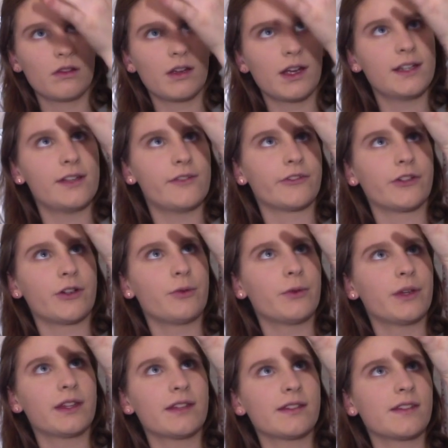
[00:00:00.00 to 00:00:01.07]
I never know
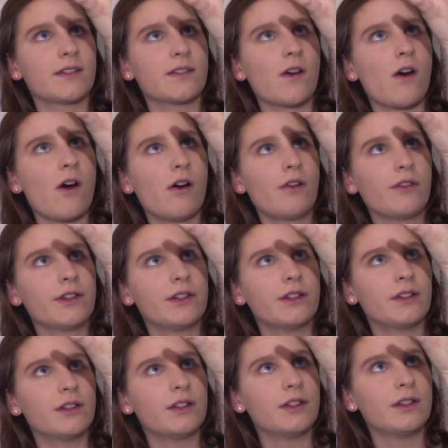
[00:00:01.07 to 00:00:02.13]
what this is called,
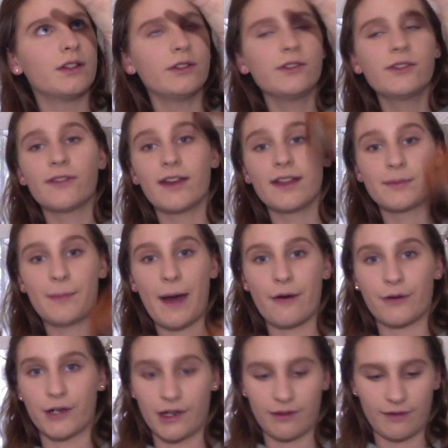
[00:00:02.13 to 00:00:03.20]
loose face
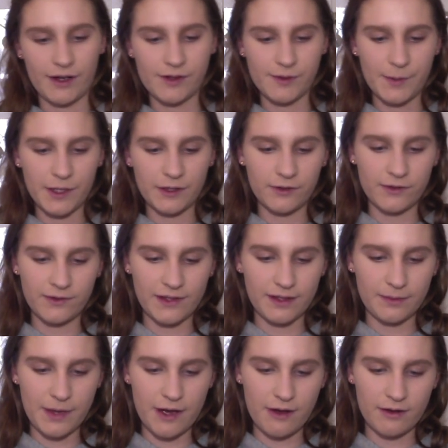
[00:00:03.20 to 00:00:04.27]
powder. Airspun loose face
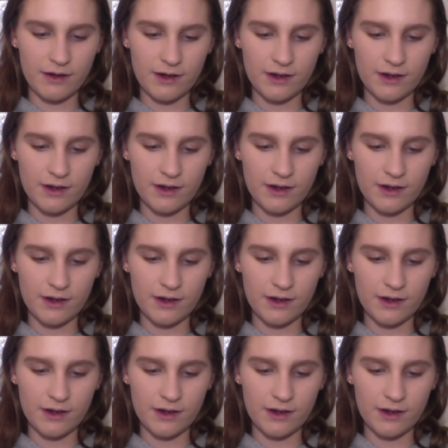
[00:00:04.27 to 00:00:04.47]
powder.